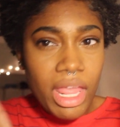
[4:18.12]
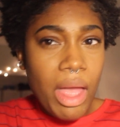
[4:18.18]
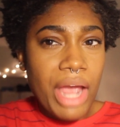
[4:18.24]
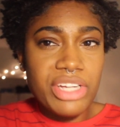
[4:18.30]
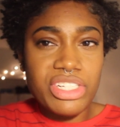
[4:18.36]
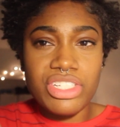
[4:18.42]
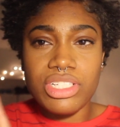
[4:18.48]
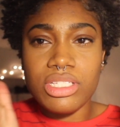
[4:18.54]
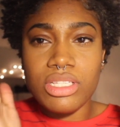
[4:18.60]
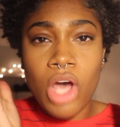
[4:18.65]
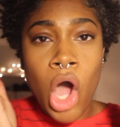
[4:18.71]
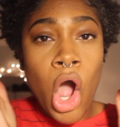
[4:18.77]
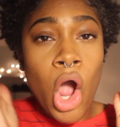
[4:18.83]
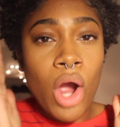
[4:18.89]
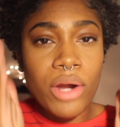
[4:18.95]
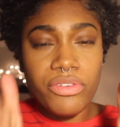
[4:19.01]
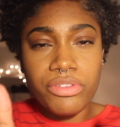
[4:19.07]
It's just
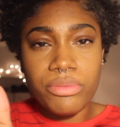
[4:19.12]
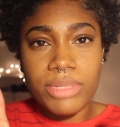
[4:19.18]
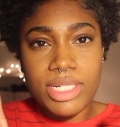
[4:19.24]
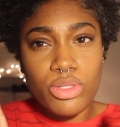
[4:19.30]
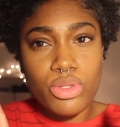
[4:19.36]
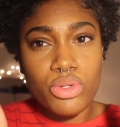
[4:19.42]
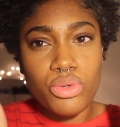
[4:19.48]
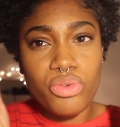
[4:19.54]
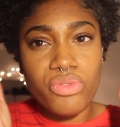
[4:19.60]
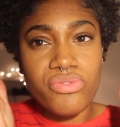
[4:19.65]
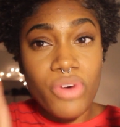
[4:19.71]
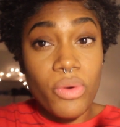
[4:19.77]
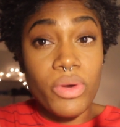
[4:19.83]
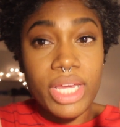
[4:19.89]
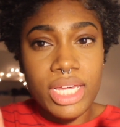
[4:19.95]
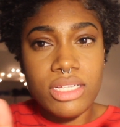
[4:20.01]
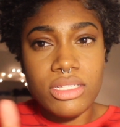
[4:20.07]
hard for me to
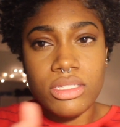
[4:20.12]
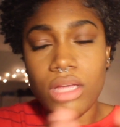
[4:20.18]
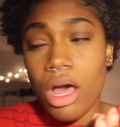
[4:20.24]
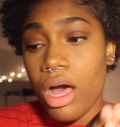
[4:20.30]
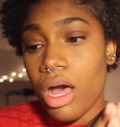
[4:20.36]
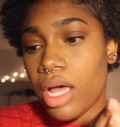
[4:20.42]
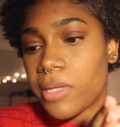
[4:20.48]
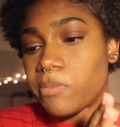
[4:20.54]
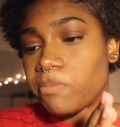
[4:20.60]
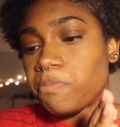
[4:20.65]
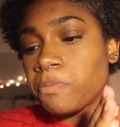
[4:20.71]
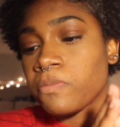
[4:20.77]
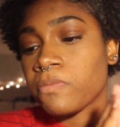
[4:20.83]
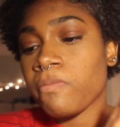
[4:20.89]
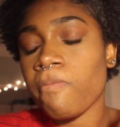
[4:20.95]
focus on